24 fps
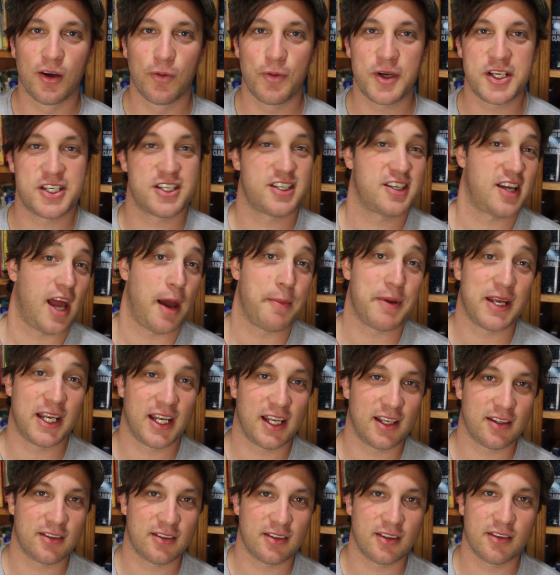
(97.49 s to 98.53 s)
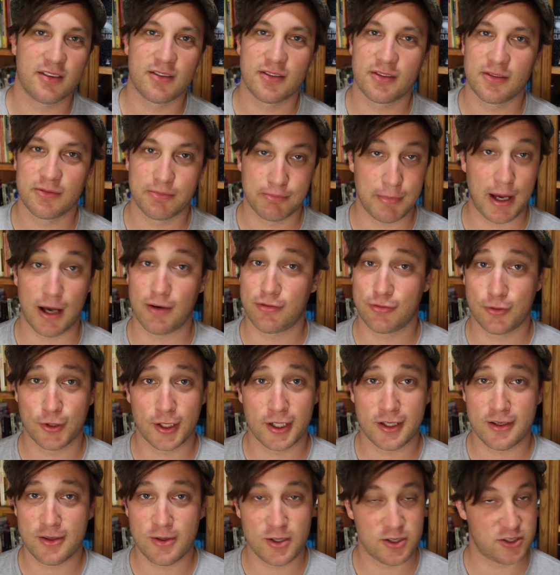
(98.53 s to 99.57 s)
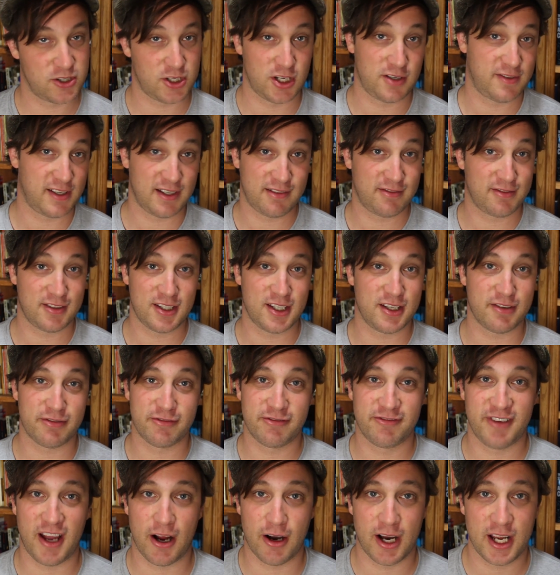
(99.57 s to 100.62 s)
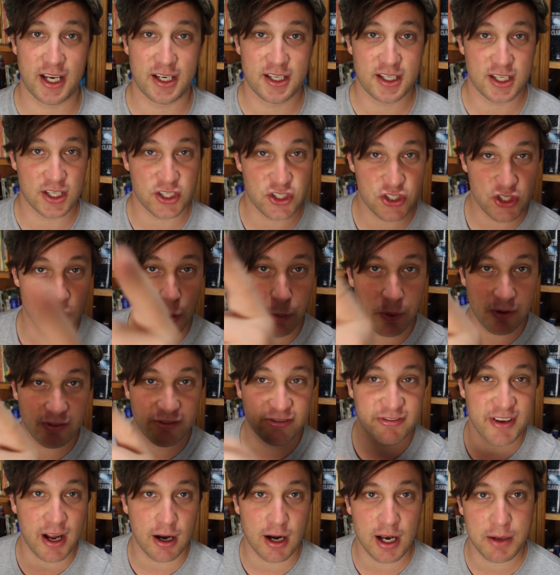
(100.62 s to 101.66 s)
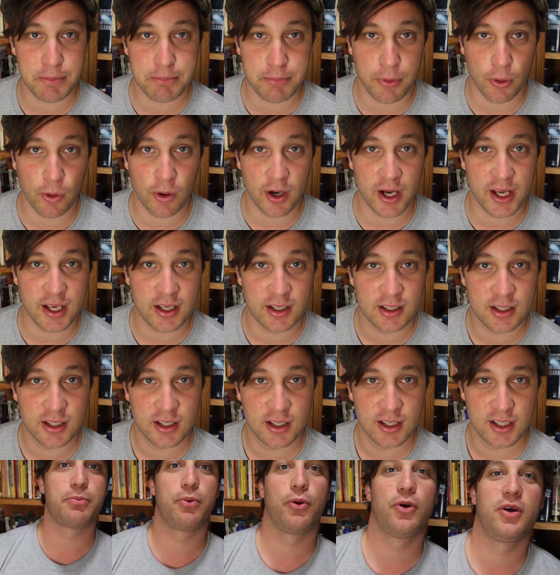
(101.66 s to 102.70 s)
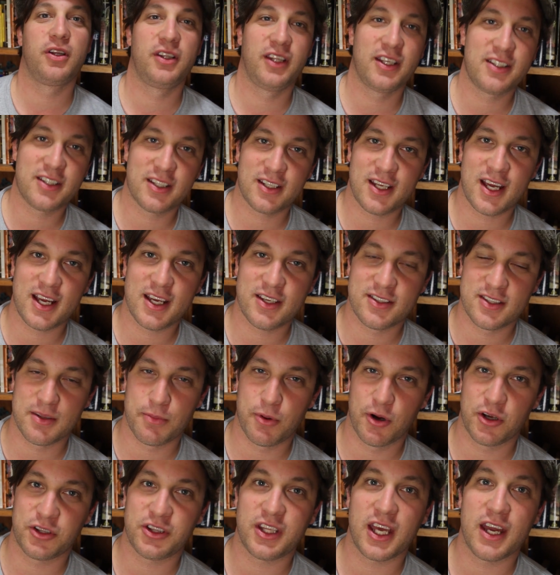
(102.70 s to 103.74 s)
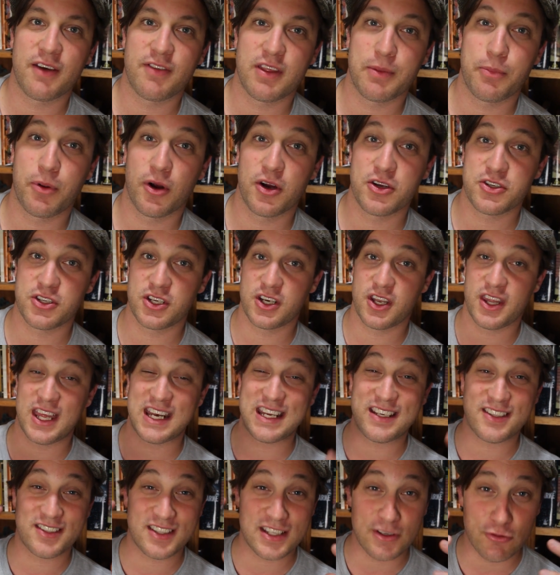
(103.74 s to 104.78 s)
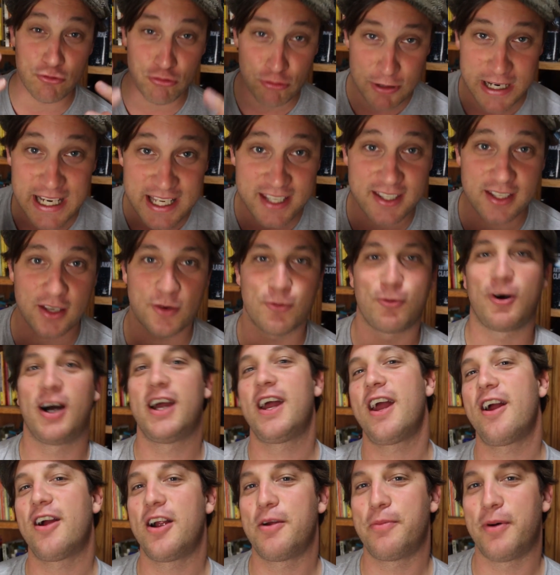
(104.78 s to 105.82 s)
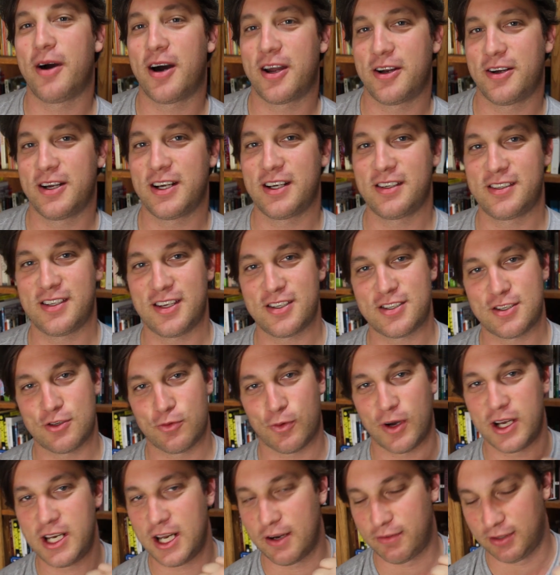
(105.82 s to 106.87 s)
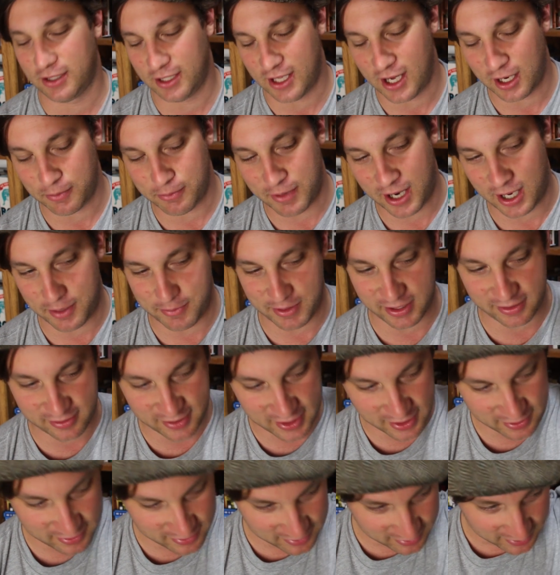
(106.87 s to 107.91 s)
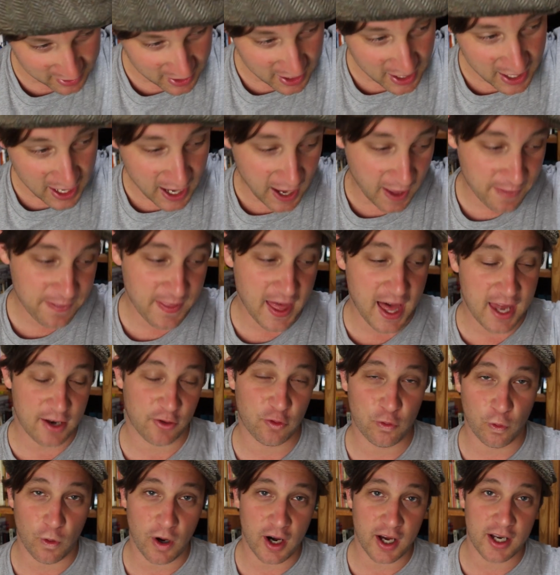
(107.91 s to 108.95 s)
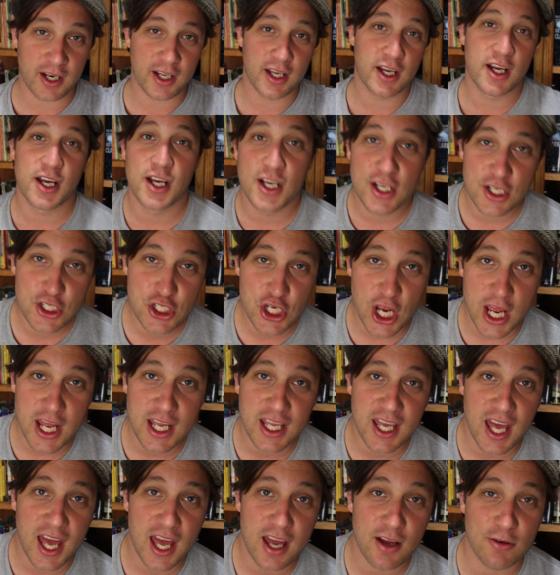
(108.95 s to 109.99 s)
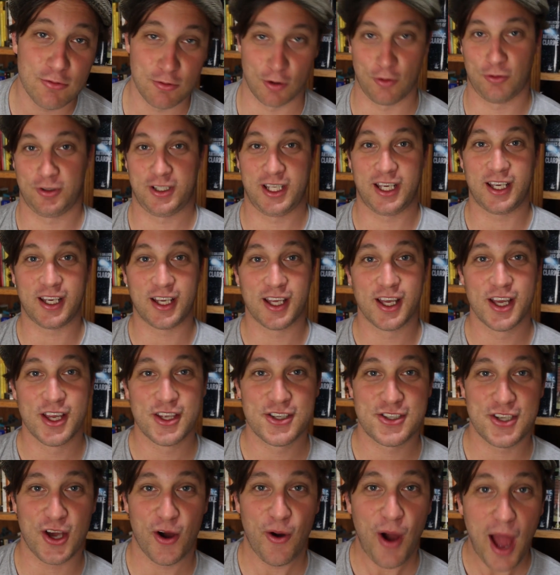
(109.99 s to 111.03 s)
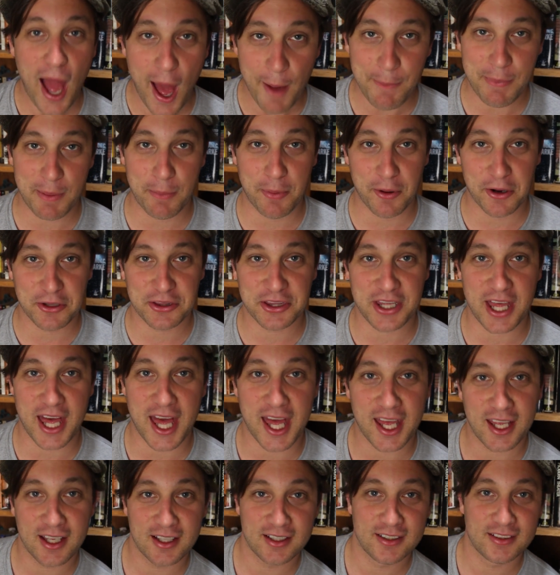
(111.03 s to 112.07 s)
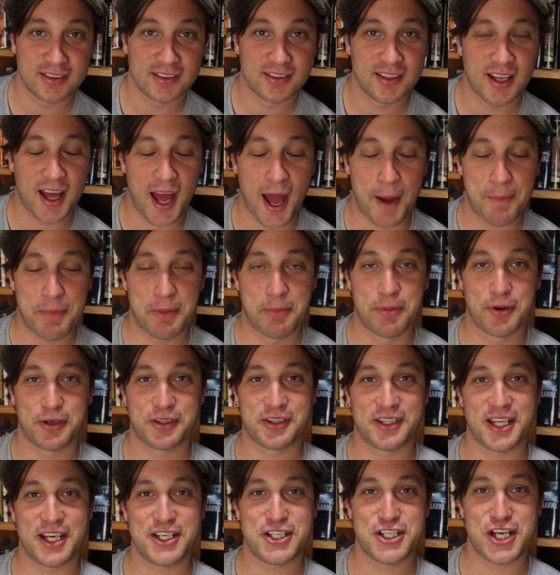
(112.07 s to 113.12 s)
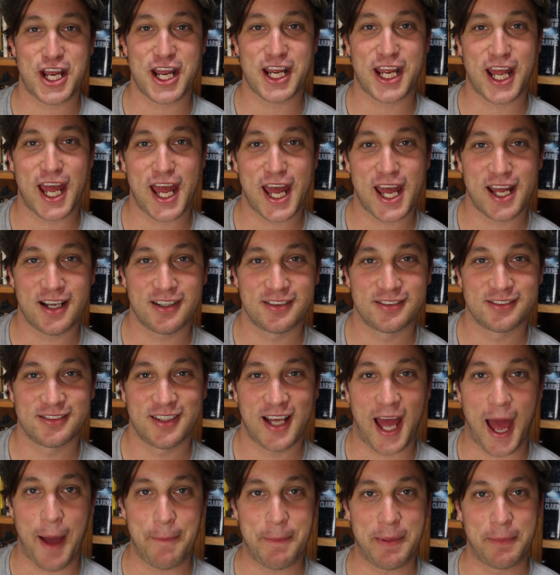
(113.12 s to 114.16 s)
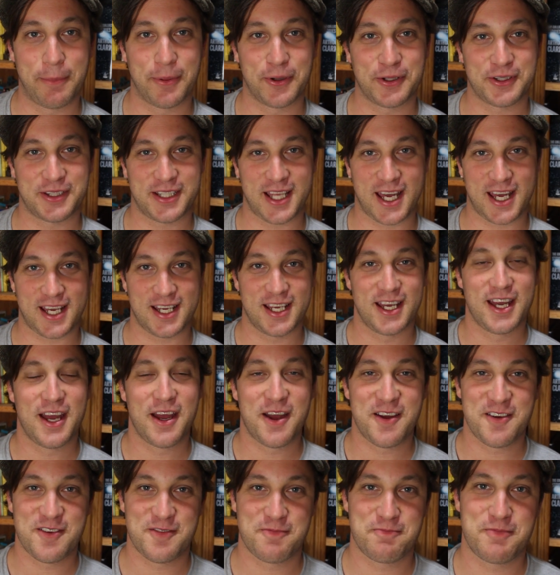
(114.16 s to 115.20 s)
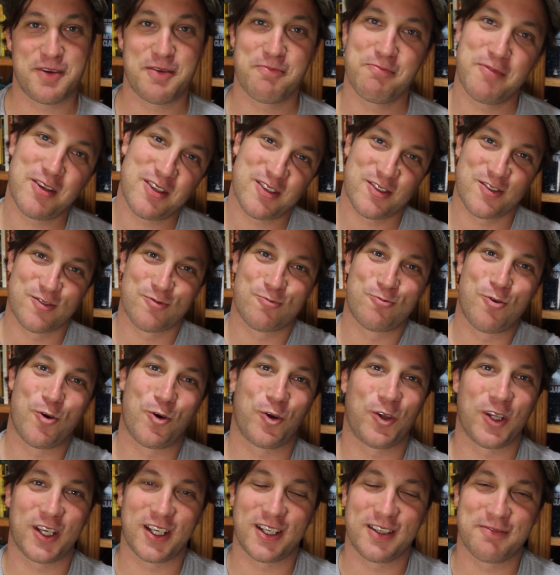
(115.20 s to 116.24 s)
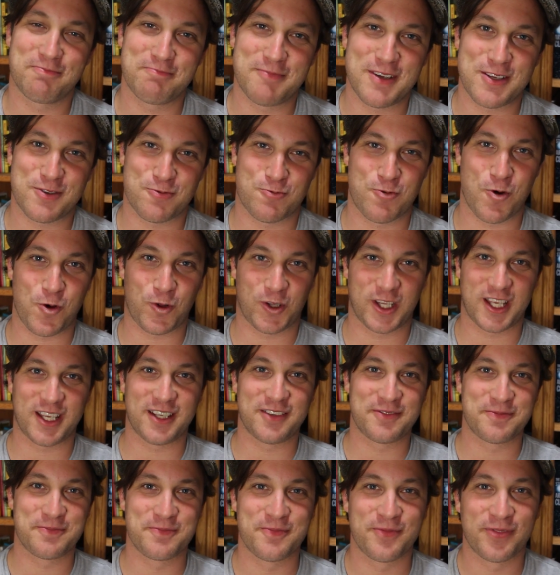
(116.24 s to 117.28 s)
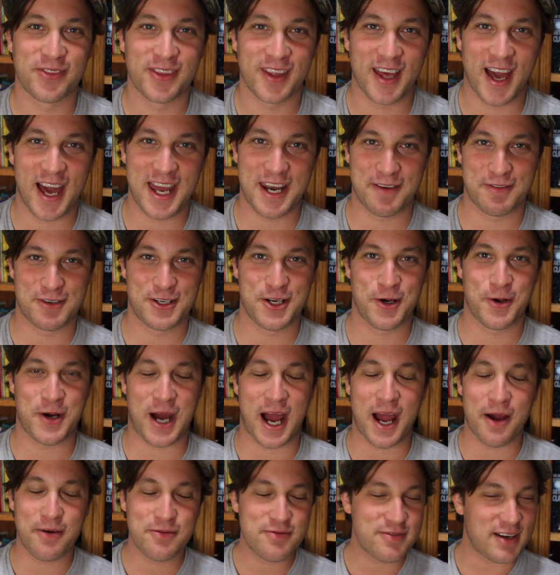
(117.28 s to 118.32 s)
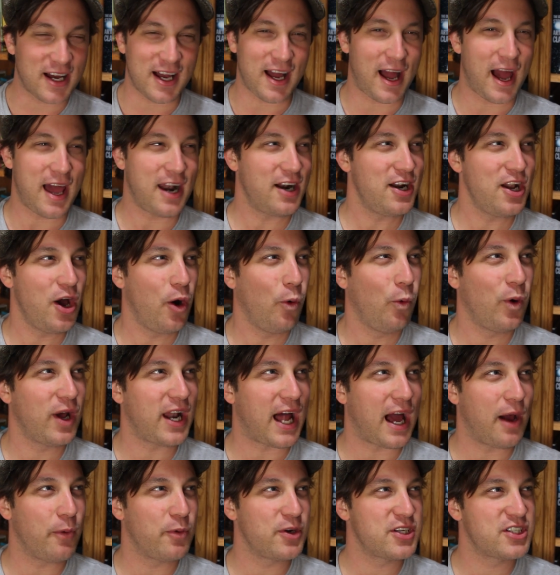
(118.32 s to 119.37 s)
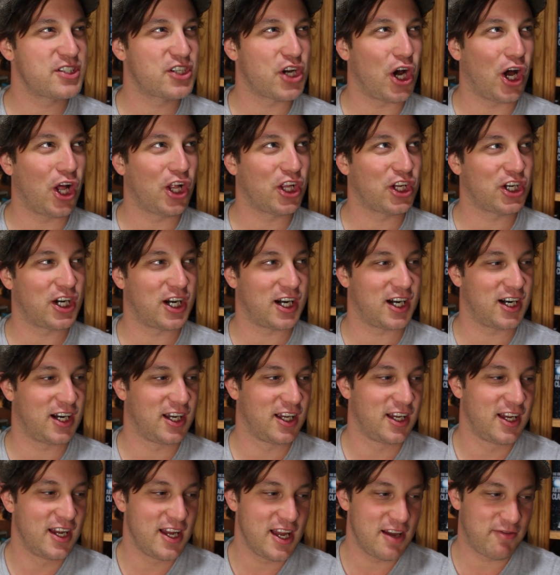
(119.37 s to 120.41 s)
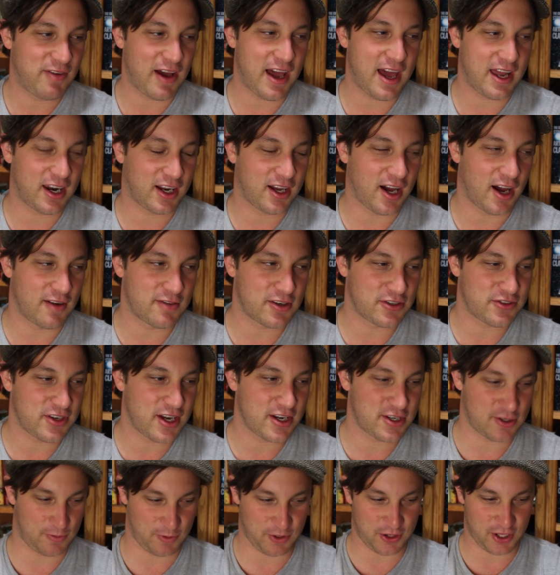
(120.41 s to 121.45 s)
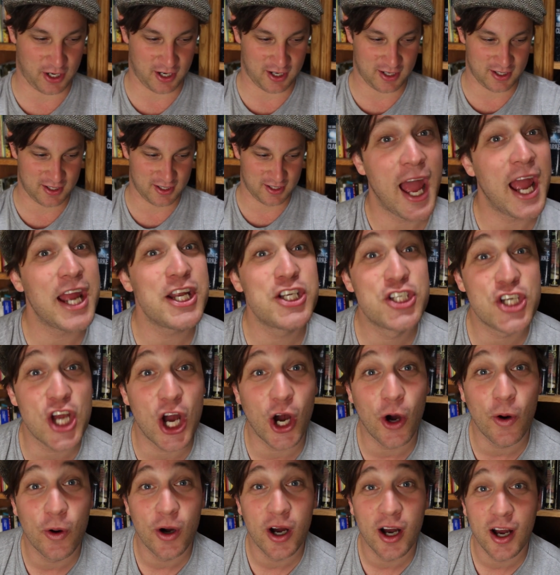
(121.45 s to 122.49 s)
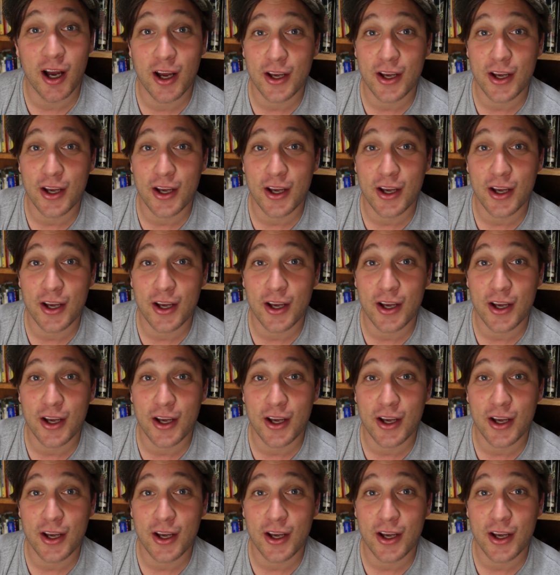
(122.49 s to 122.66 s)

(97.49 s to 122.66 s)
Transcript: Which I mean, Malfoy, you deserve it you ferret. You stupid ferret boy. But most importantly, today is the birthday of the person that is the reason why Harry Potter exists, why Neville Longbottom exists, and that is one J.K. Rowling. So happy birthday. Happy birthday, J.K. Happy birthday, M Mrs. Rowling. Miss Rowling. I never know, I, I don't know what I would call her if I had a conversation with her. Hey, Jo,